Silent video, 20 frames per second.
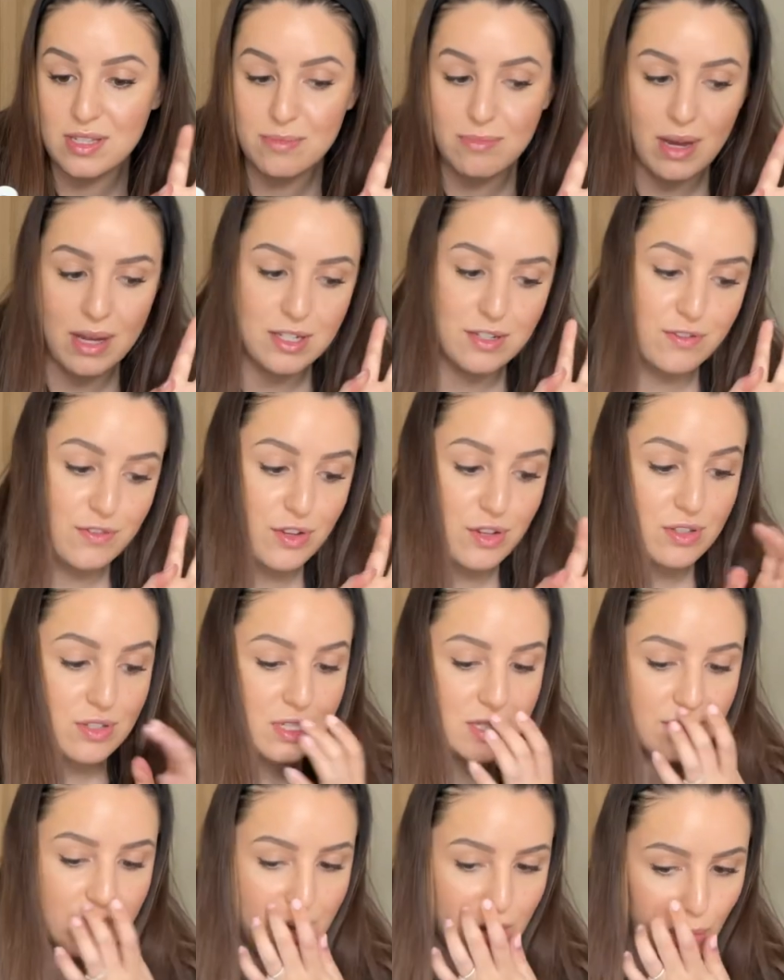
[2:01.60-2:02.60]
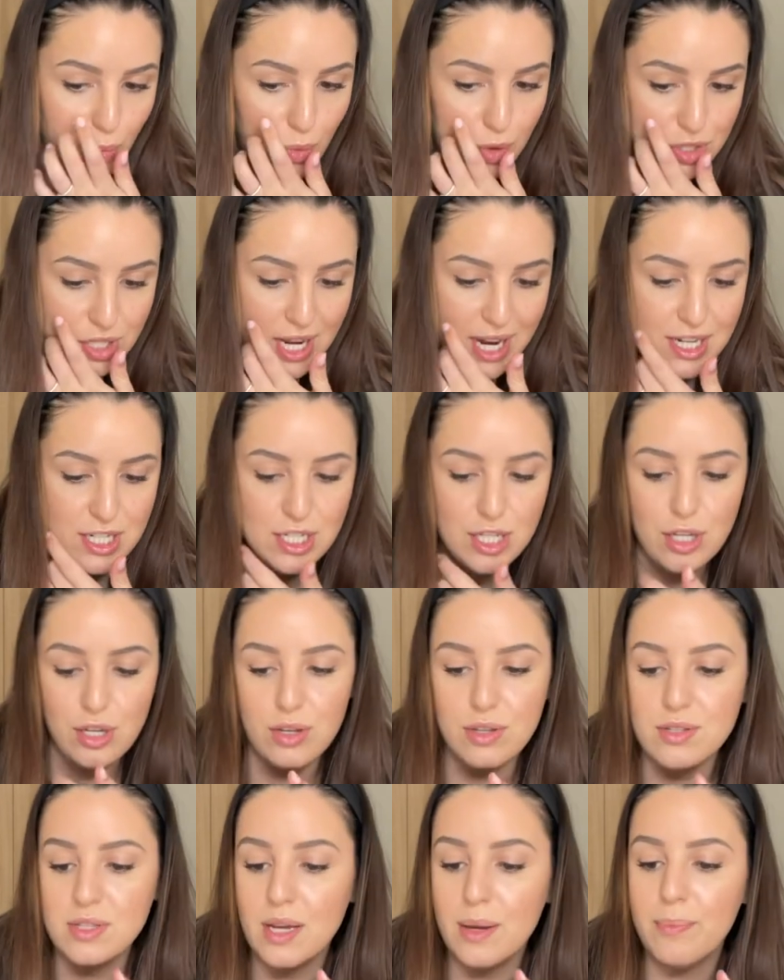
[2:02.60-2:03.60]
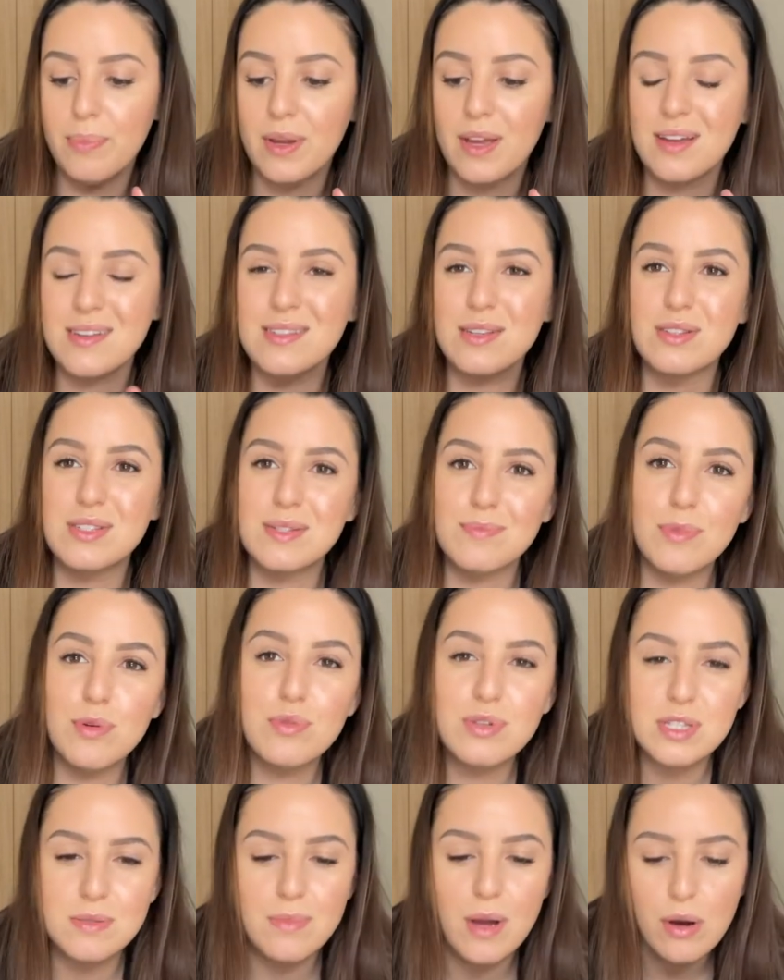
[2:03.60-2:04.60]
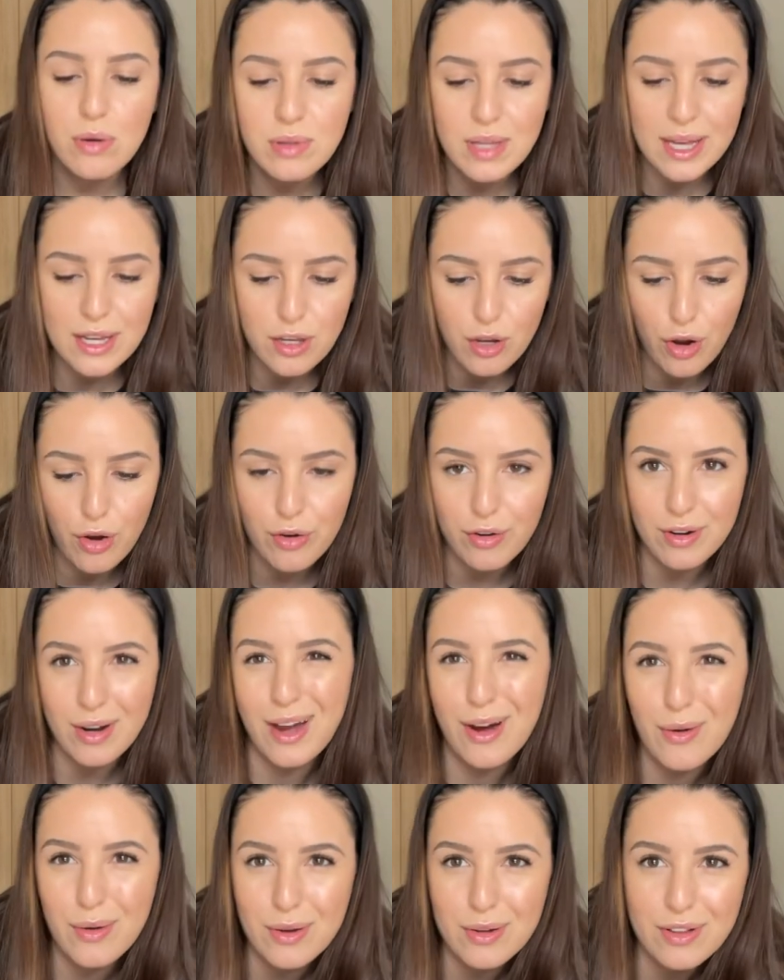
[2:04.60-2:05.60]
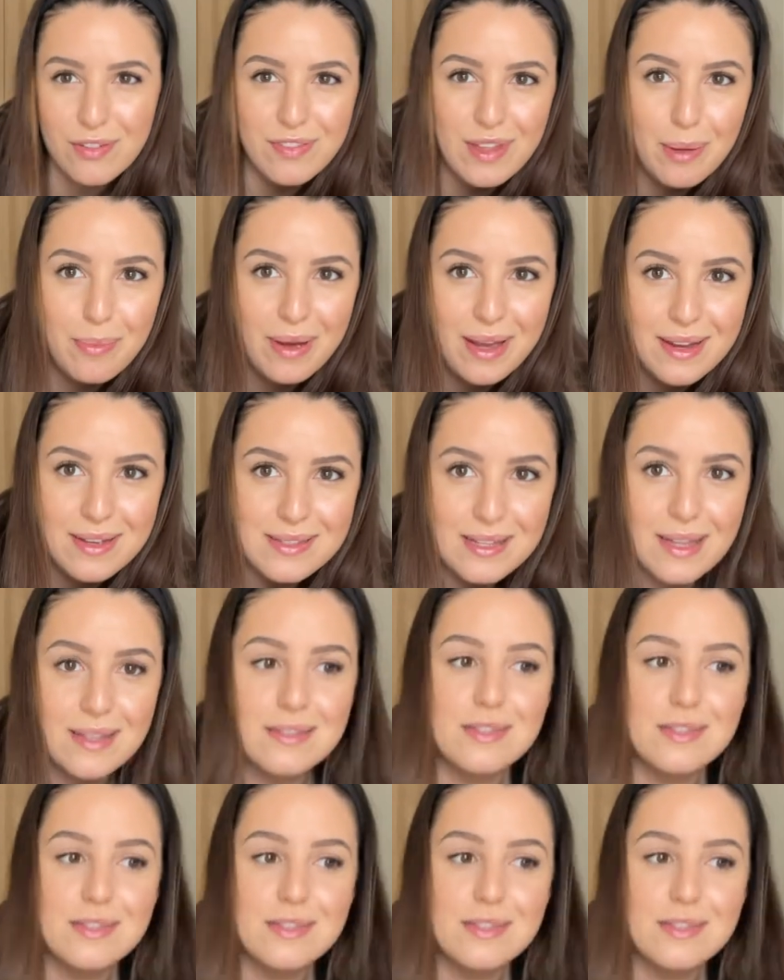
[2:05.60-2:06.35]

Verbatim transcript: my diffusers if I don't want to actually use it because it will smell like coconut oil, if that makes sense.